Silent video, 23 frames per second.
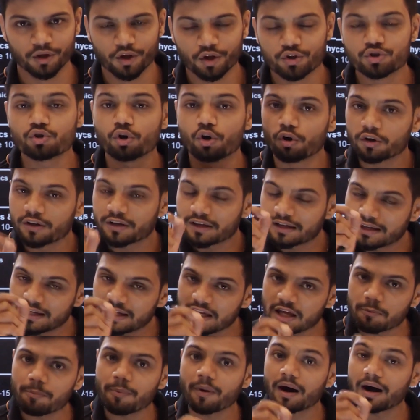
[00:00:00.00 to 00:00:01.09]
So
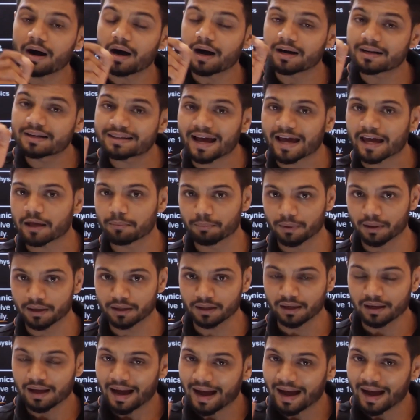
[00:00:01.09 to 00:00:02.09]
keep a timer